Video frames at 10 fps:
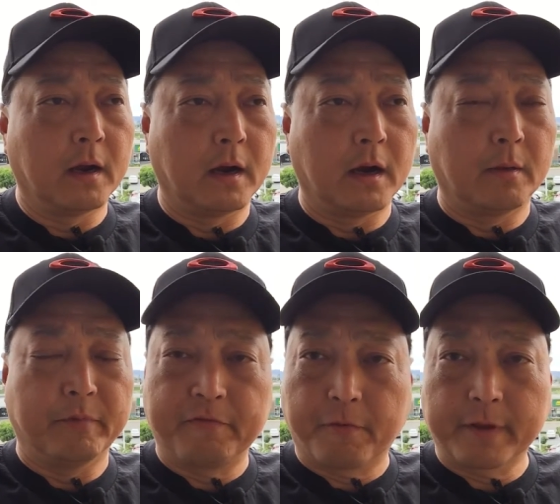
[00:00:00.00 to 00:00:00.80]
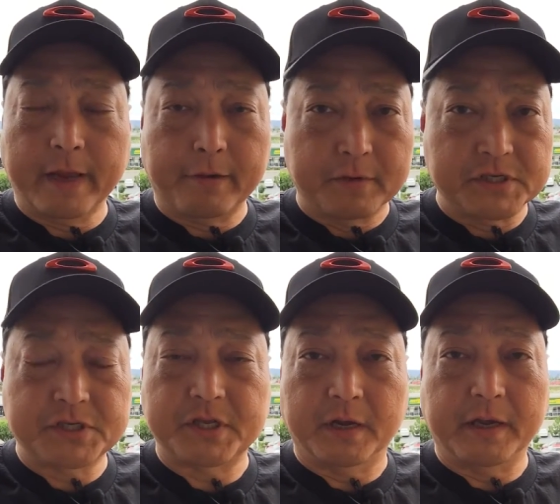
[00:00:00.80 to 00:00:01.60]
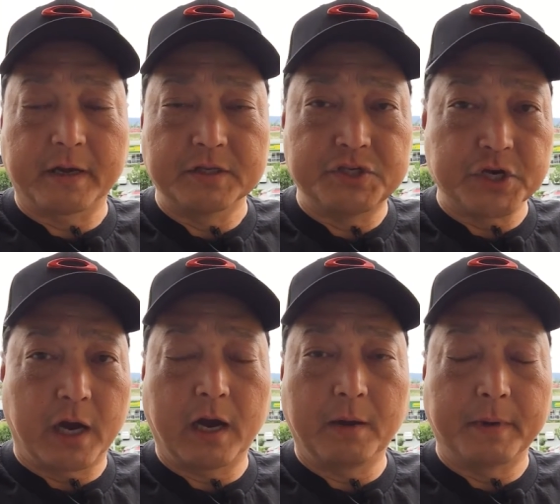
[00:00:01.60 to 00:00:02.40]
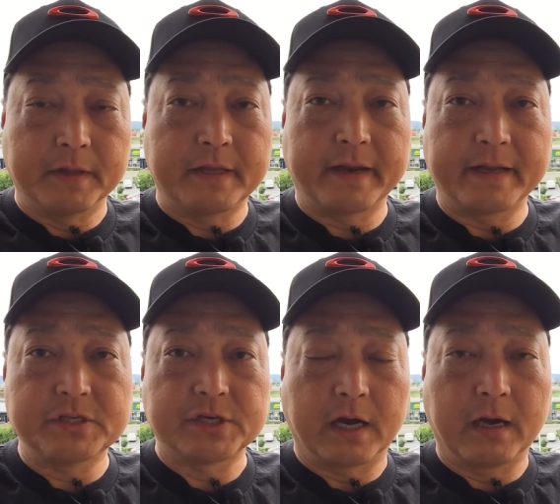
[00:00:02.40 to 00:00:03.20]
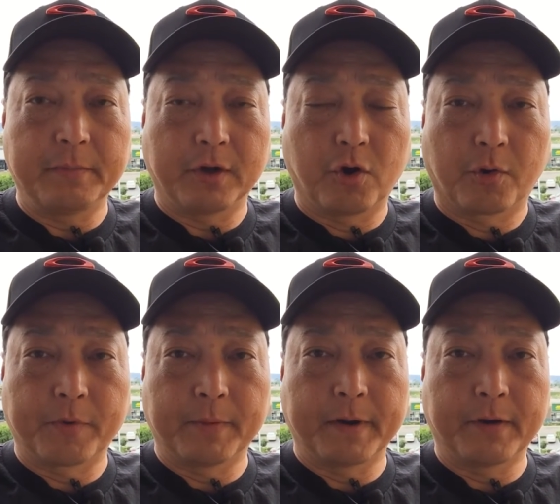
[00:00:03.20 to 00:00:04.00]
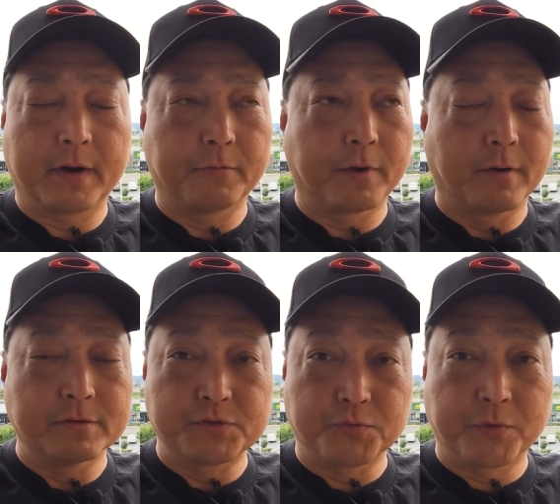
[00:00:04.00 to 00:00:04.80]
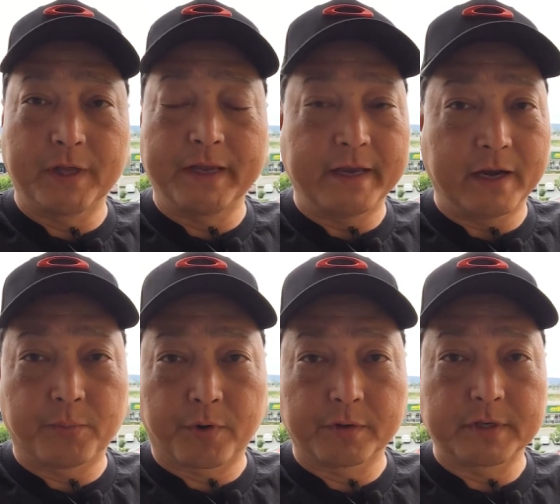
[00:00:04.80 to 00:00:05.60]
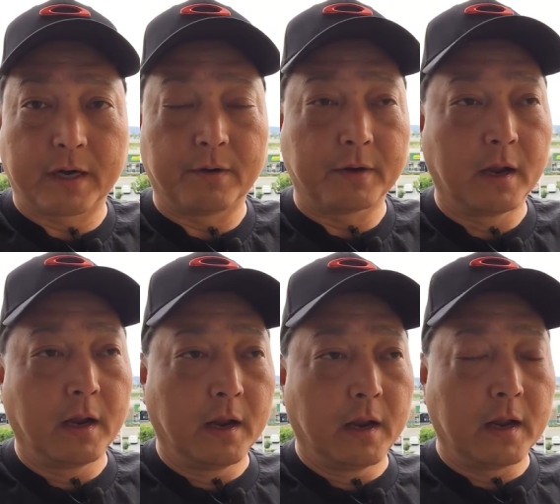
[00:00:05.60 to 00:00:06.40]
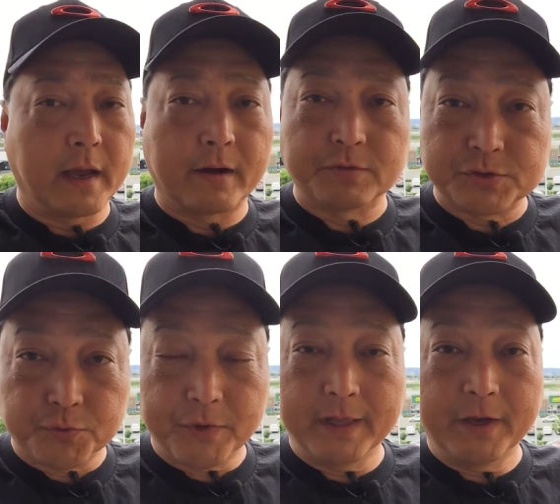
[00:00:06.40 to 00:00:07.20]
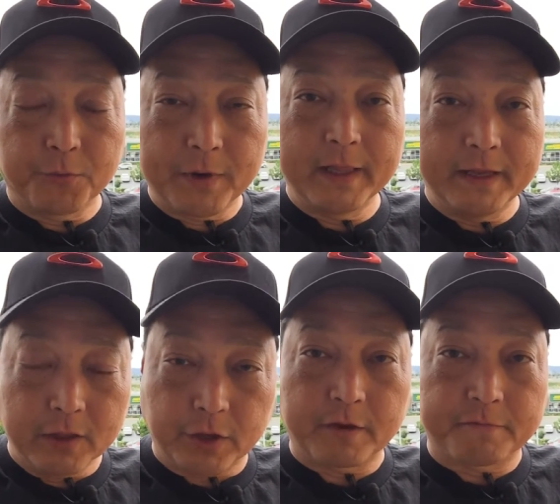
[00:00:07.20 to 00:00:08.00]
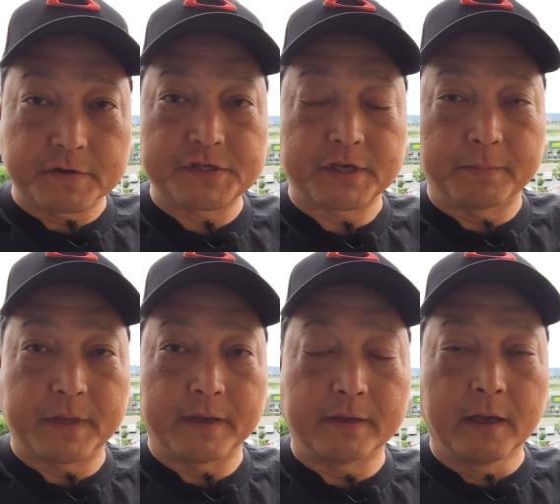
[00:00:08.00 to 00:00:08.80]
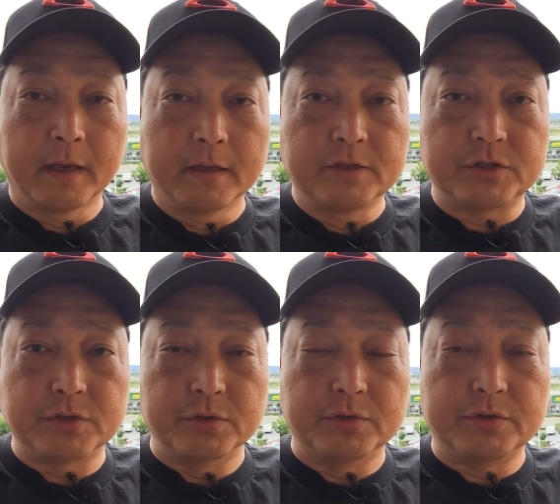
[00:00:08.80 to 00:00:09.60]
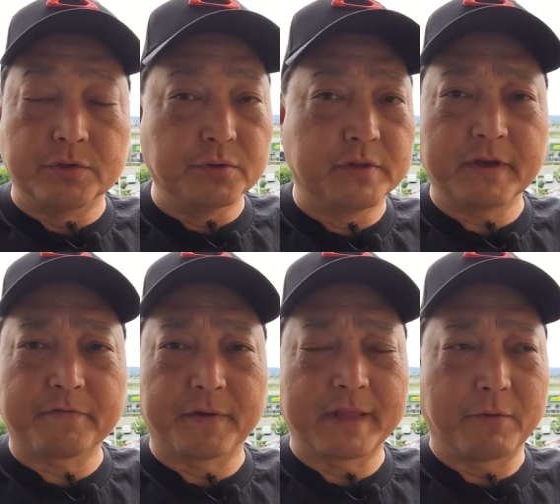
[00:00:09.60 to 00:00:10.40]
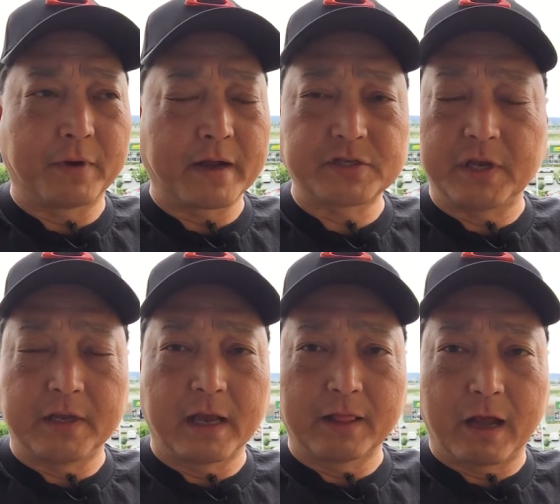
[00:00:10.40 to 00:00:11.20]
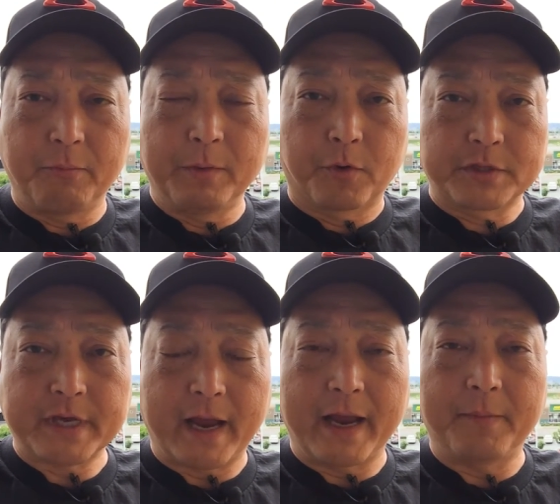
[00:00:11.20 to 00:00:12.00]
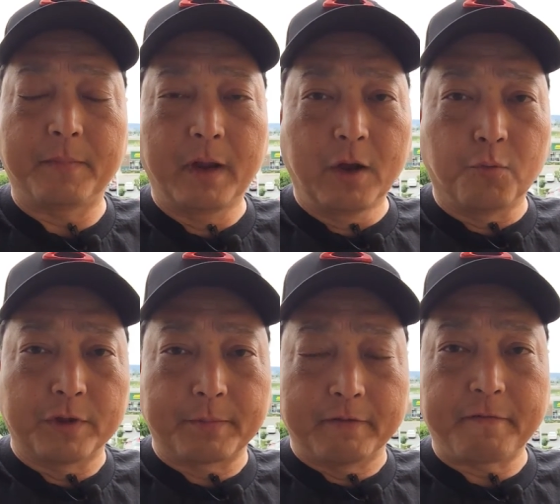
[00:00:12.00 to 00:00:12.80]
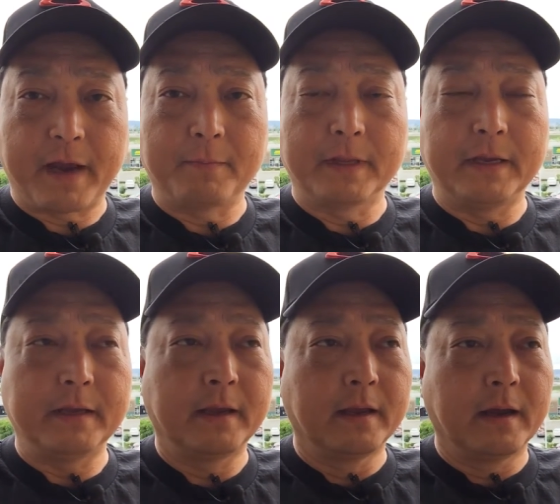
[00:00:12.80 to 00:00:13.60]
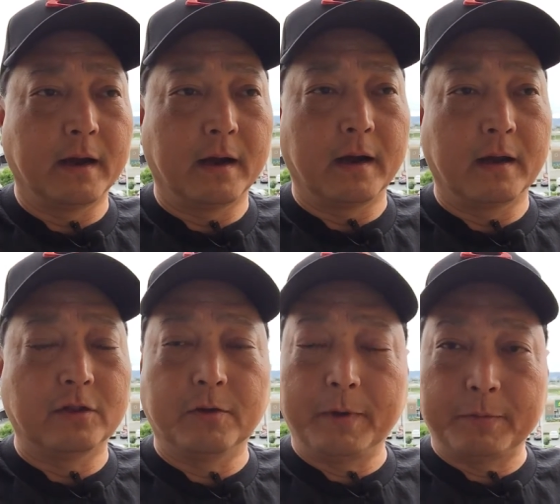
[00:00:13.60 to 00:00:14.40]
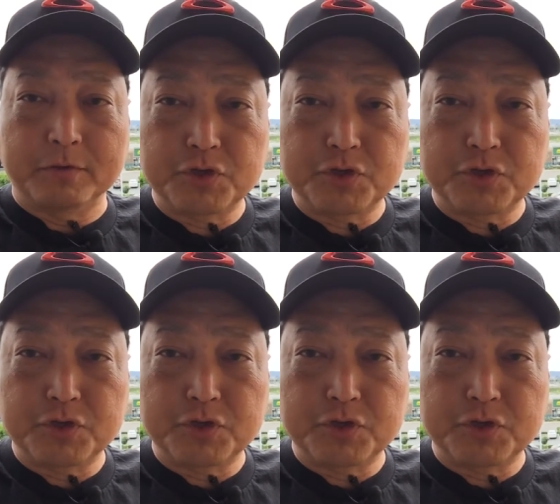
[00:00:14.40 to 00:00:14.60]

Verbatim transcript: Uh, before that, I was stuck in a job, a dead end job in corporate America, where I was really getting burnt out and I was really, really looking for something to, to do different that would actually allow me more time with my family, uh, to be able to